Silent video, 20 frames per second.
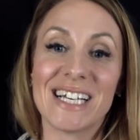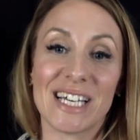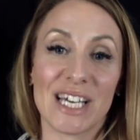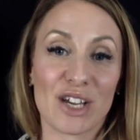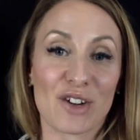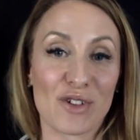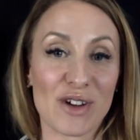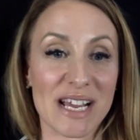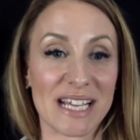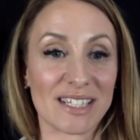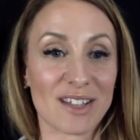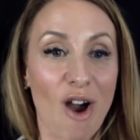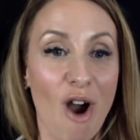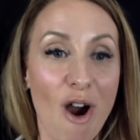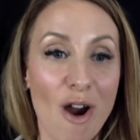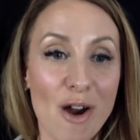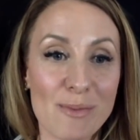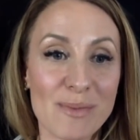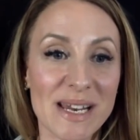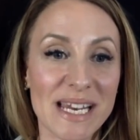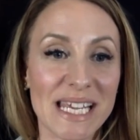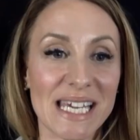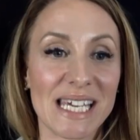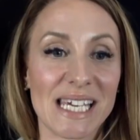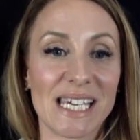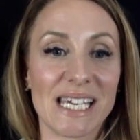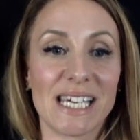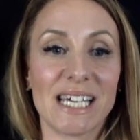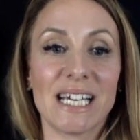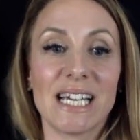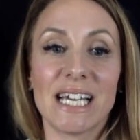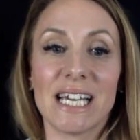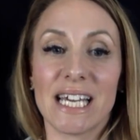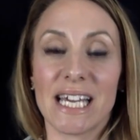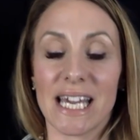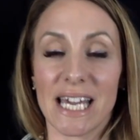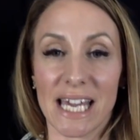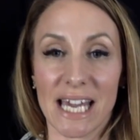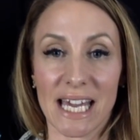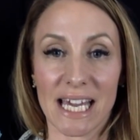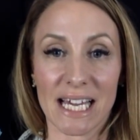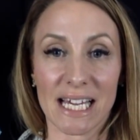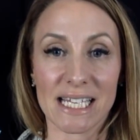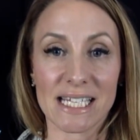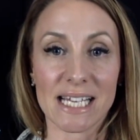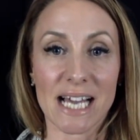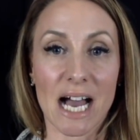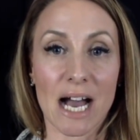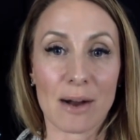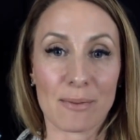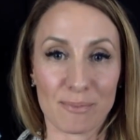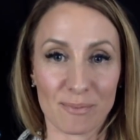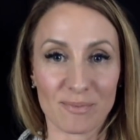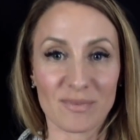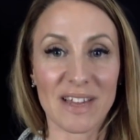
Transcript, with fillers: It creates harmony and, um,